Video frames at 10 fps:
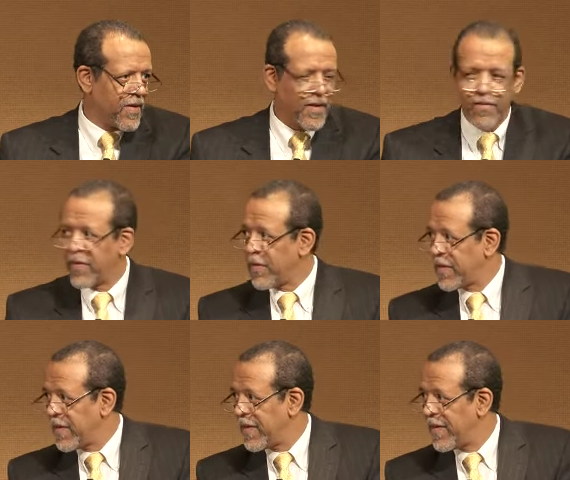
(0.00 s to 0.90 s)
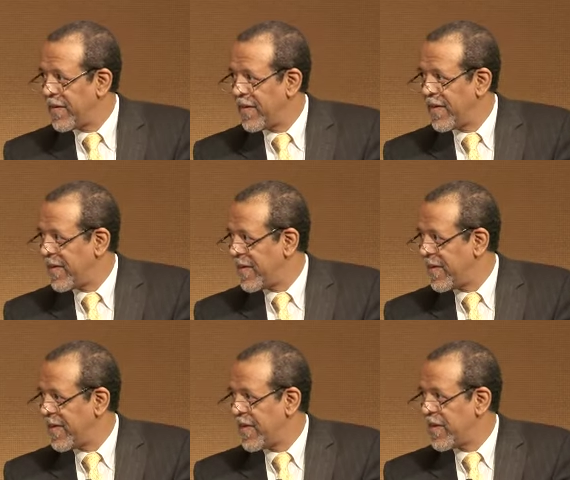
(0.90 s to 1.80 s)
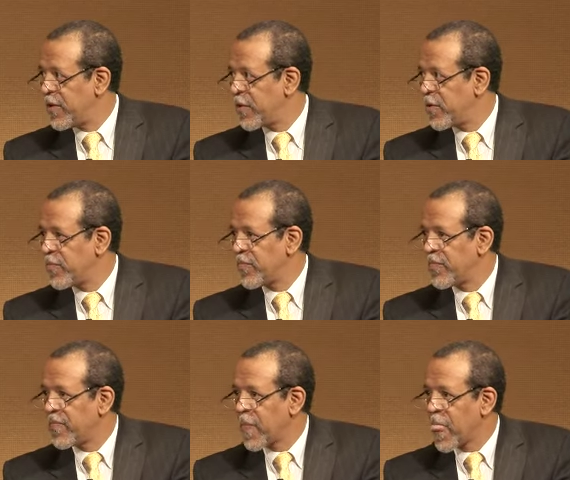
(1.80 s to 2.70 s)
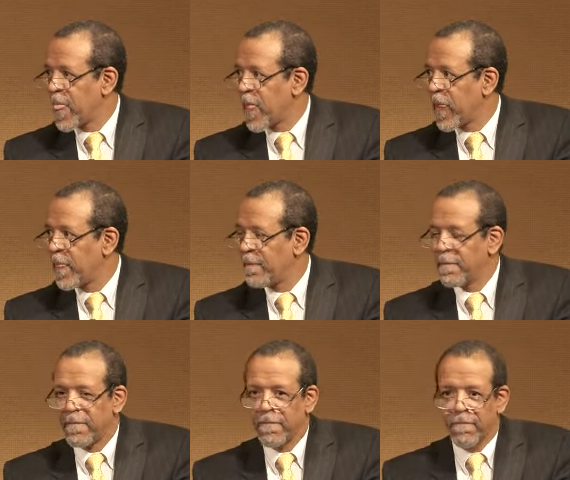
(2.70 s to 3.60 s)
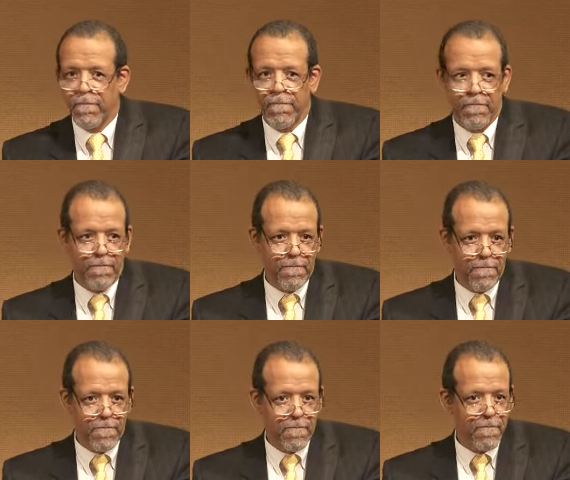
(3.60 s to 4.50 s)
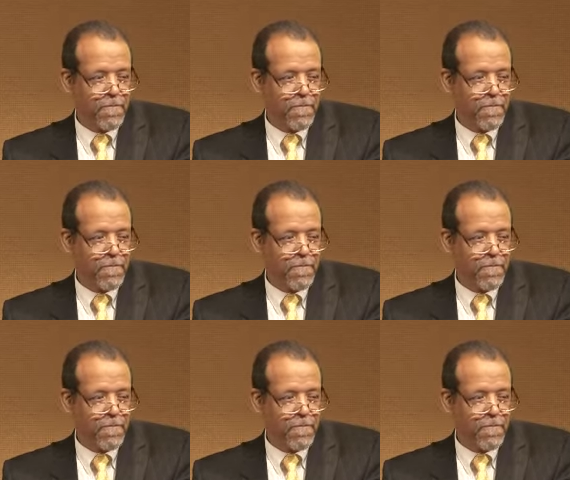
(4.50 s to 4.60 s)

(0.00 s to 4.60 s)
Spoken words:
Nothing is said.